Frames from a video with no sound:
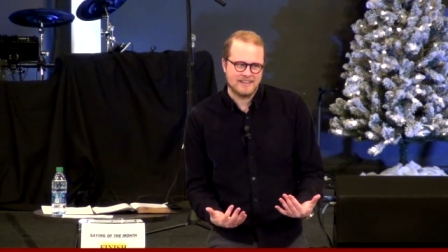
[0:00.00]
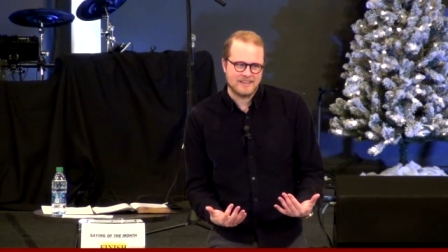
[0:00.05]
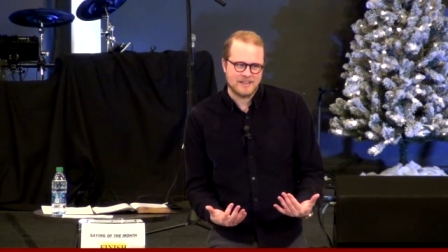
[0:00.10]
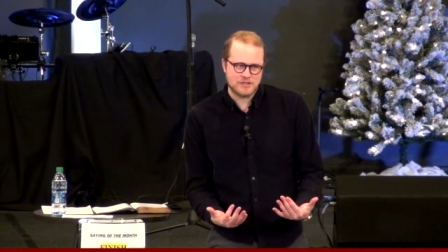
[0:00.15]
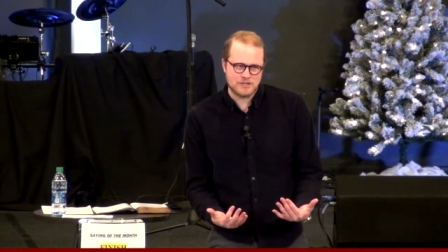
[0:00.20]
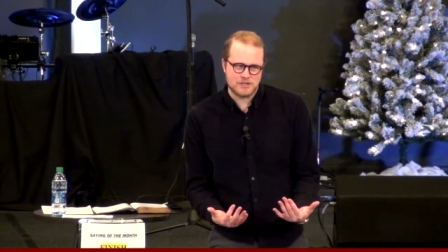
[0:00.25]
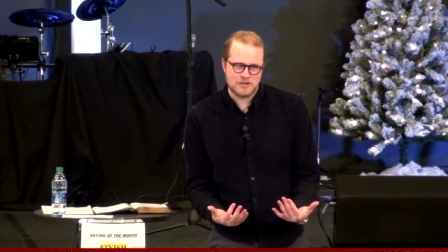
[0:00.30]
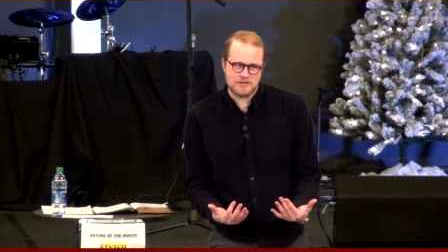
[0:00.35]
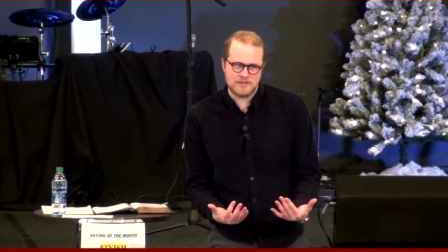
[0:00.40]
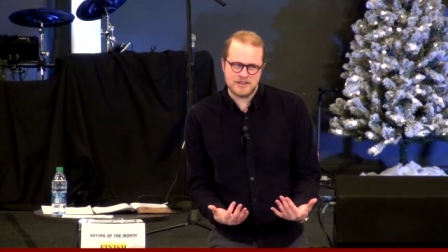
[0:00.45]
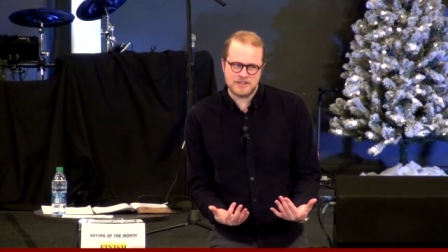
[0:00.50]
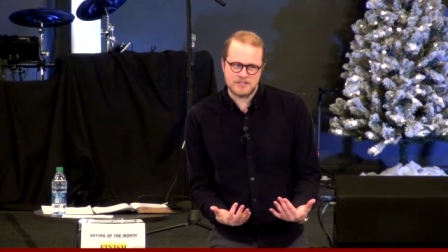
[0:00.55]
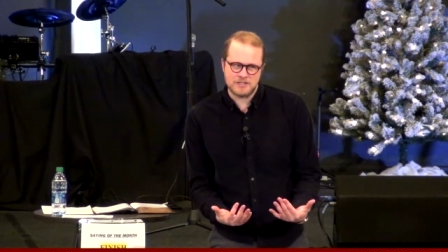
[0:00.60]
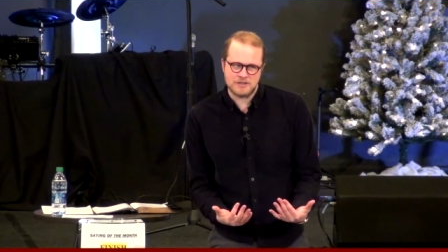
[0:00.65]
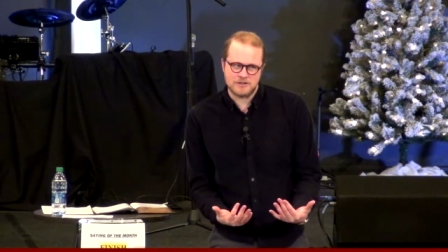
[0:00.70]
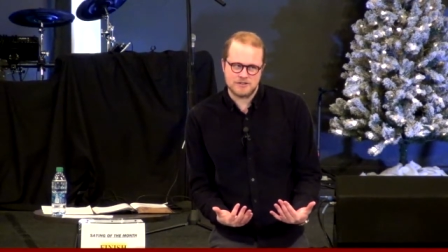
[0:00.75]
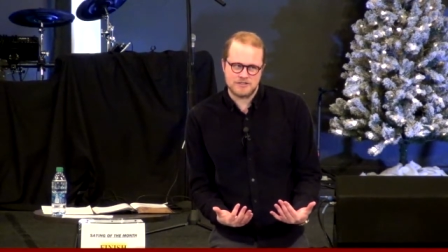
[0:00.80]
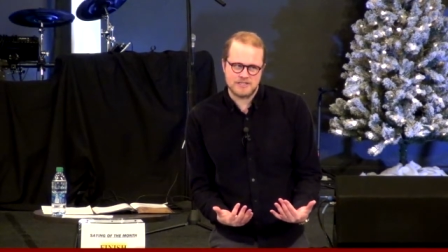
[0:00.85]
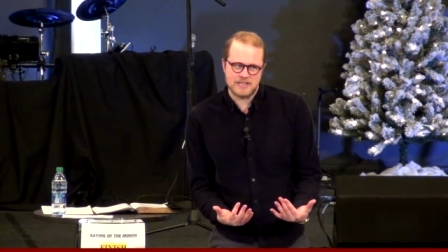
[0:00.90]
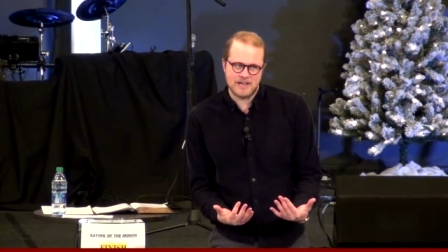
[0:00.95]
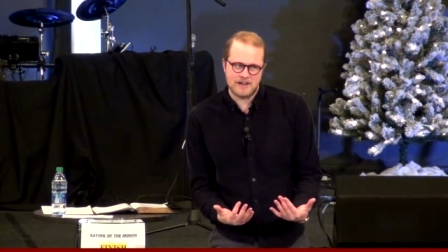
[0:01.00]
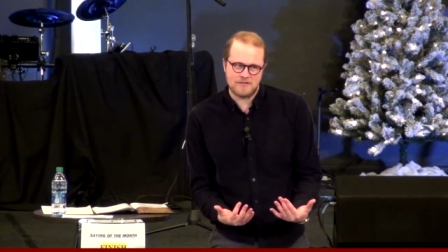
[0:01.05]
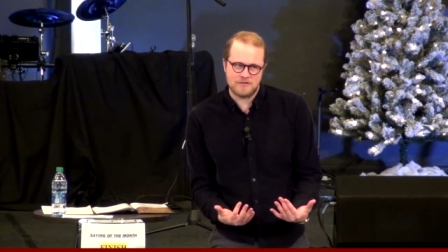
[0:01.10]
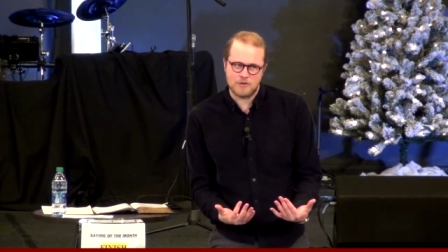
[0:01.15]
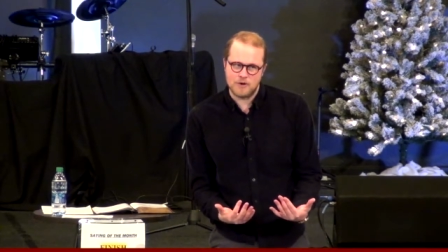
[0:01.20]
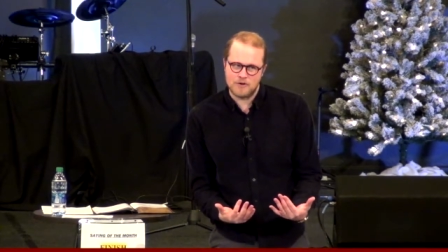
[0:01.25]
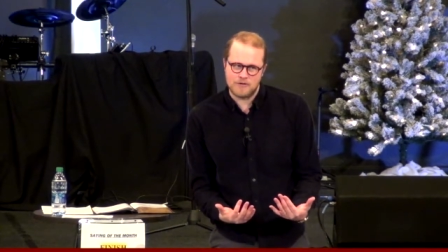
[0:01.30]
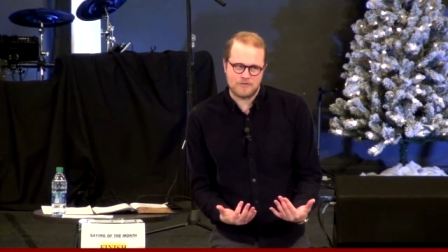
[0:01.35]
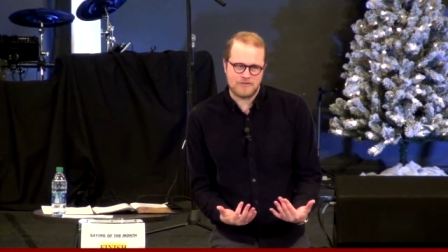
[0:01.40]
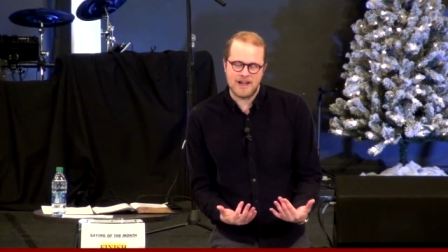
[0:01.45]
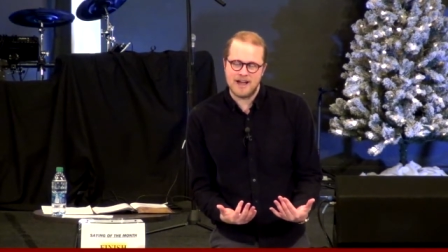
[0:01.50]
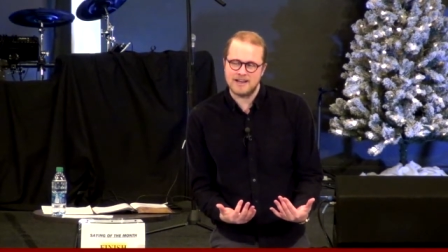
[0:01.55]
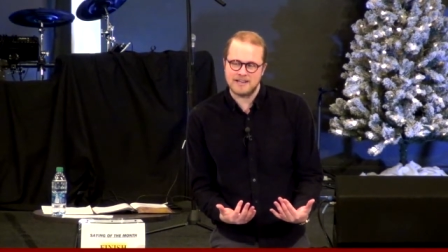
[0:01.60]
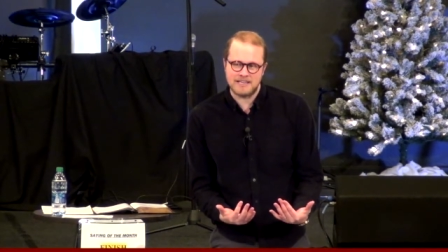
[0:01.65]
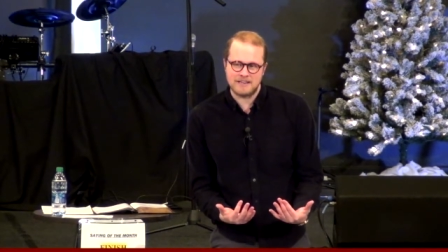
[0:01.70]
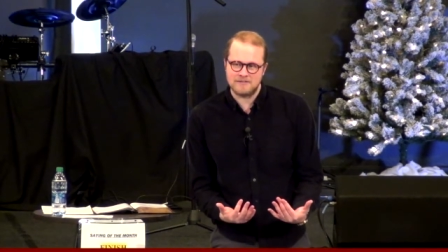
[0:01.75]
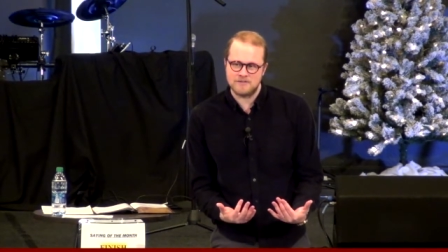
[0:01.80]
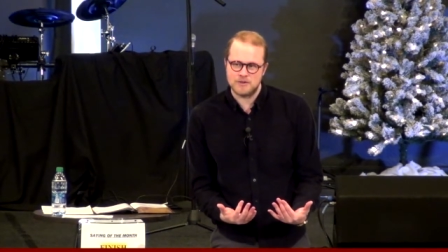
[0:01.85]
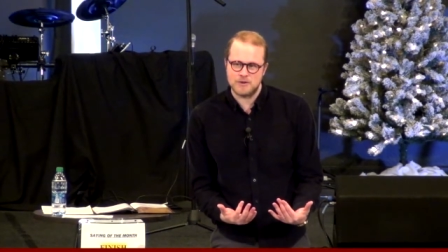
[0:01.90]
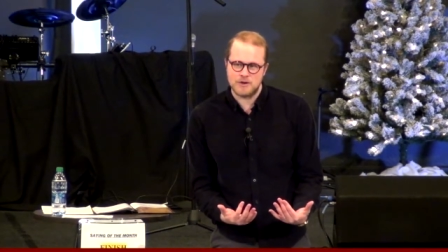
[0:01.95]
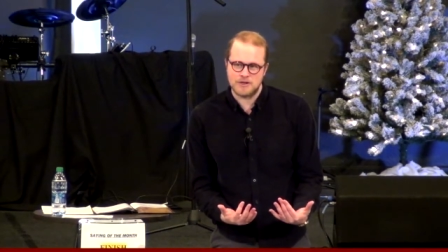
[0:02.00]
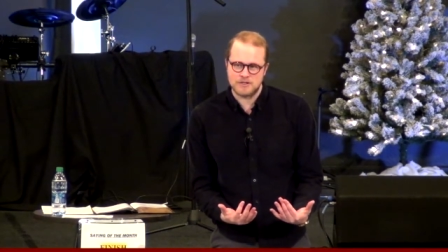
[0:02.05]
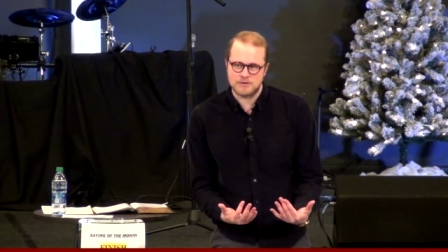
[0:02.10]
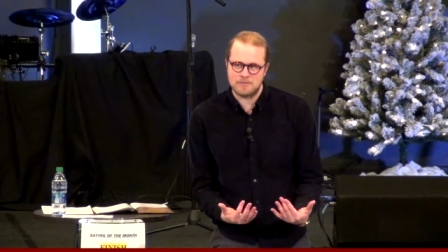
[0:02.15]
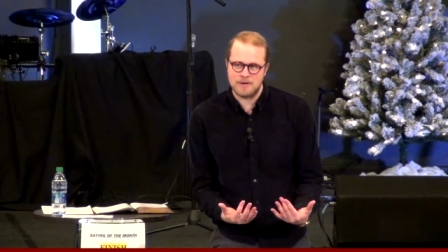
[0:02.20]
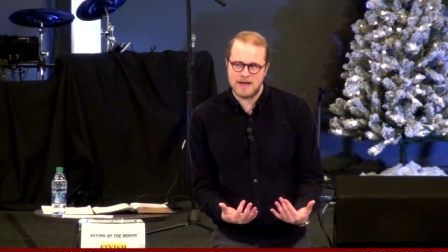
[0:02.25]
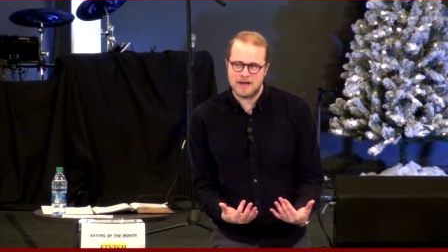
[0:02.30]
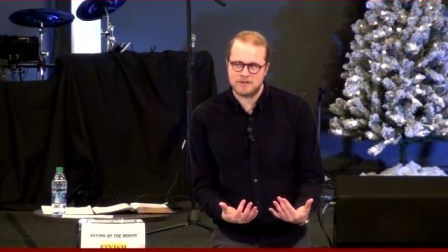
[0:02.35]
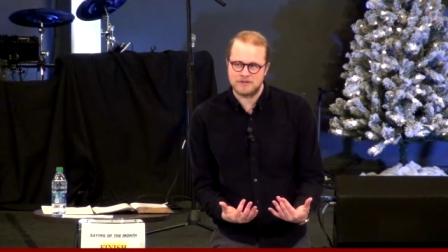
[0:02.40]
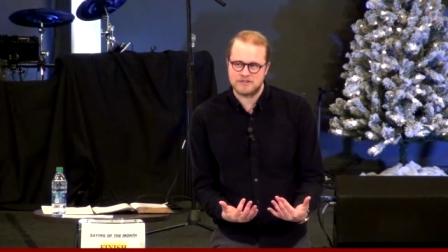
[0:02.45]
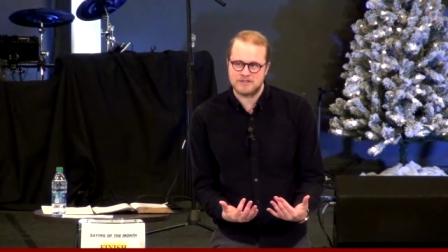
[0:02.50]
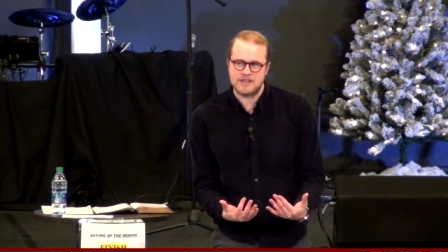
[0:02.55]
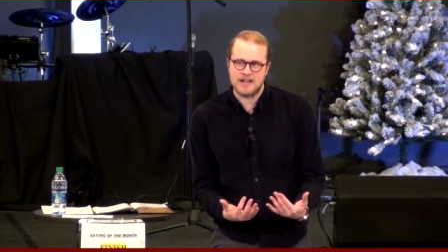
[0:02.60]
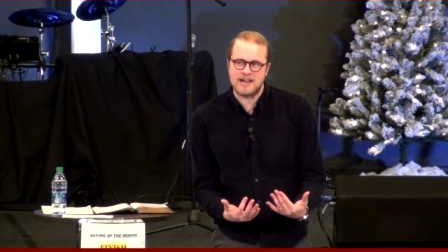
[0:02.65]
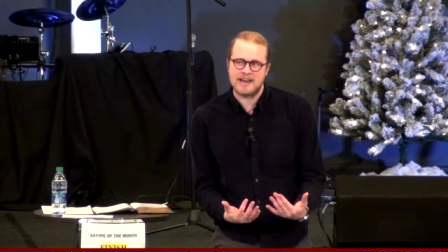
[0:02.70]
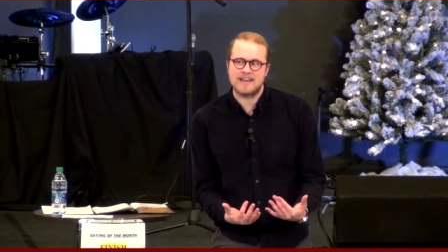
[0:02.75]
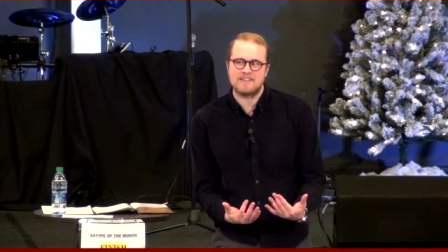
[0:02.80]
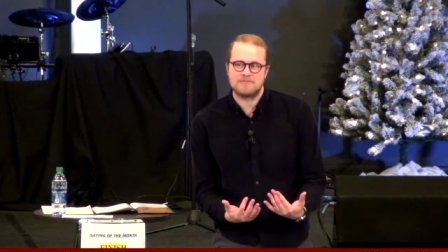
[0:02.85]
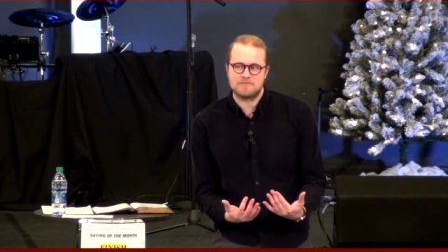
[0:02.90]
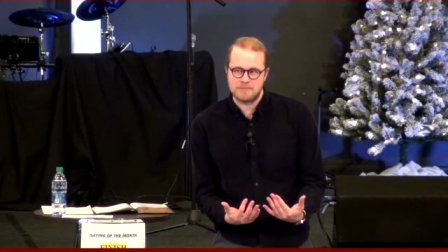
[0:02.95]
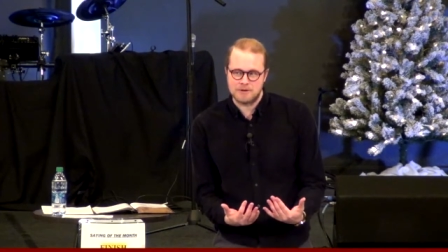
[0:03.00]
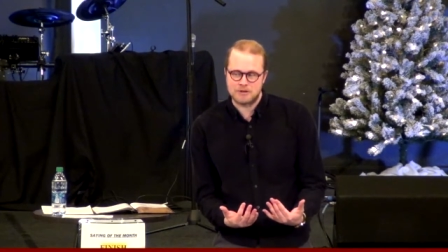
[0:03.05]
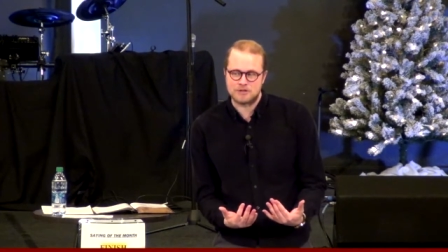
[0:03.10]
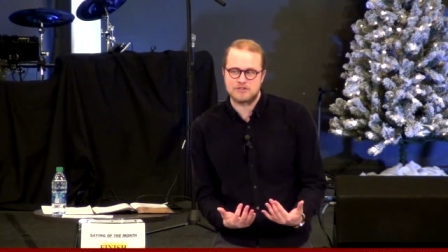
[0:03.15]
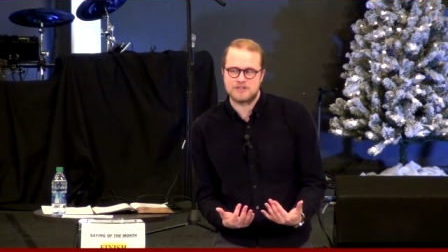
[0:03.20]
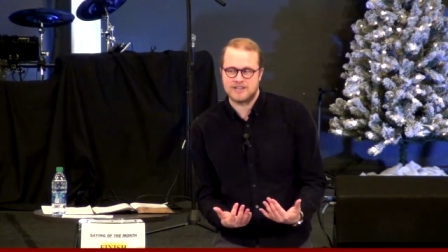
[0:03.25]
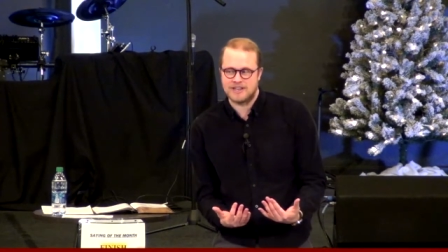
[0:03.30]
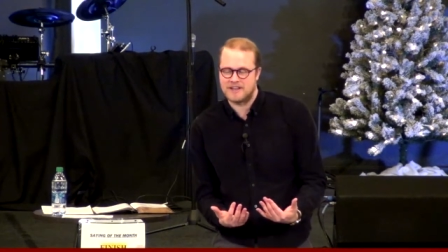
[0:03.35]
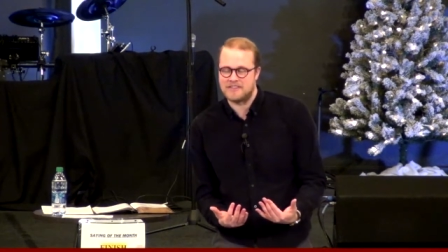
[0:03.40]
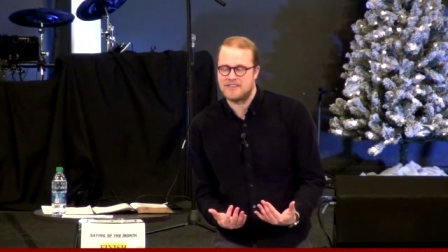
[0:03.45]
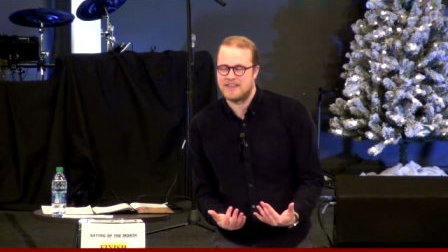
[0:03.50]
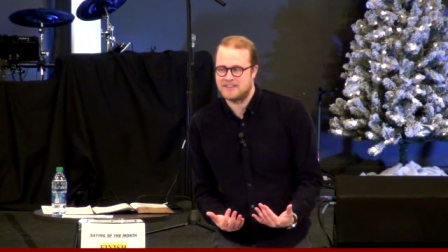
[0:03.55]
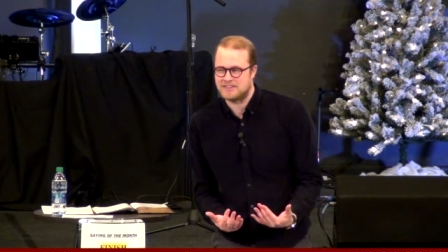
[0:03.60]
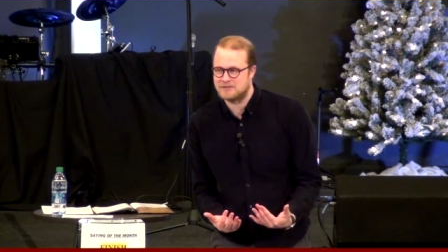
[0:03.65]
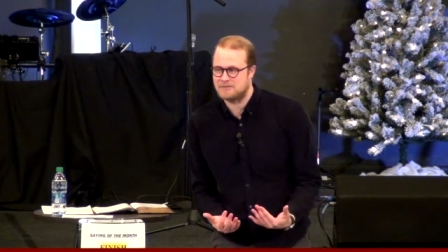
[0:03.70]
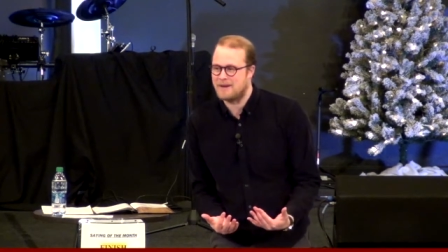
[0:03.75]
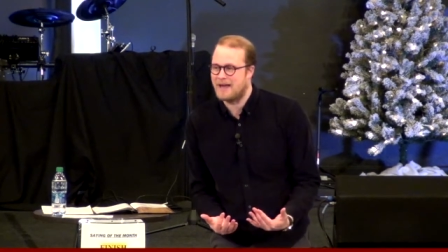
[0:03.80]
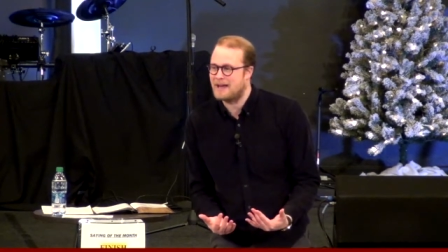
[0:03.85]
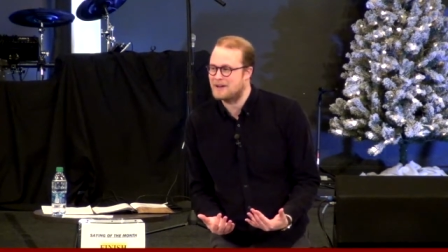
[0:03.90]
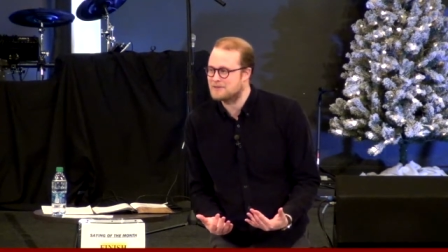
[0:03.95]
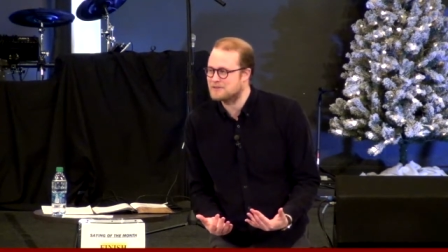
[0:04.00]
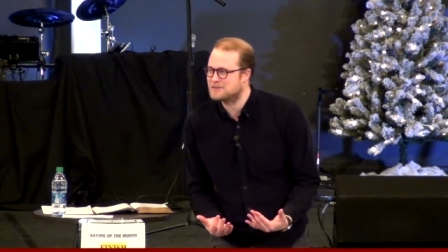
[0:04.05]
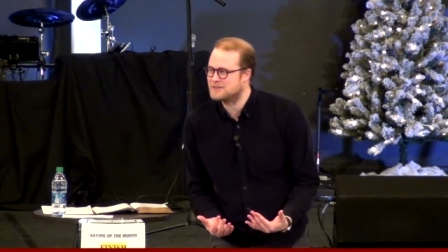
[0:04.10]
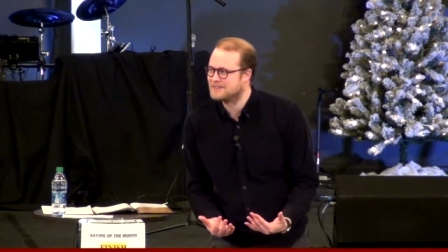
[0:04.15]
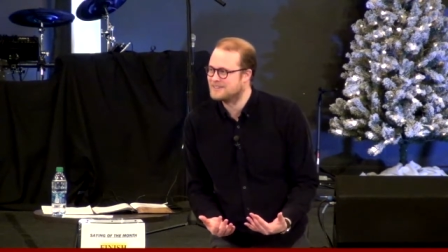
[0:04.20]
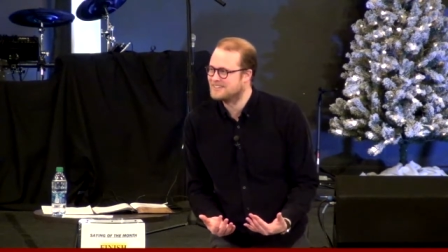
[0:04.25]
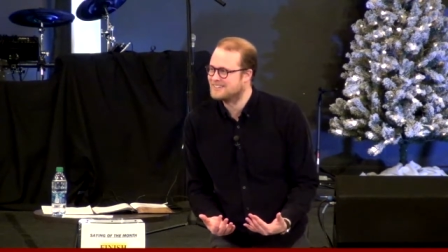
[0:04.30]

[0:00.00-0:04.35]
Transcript: Because you think to yourself, Well, if God gives you a spouse, God have mercy on that spouse.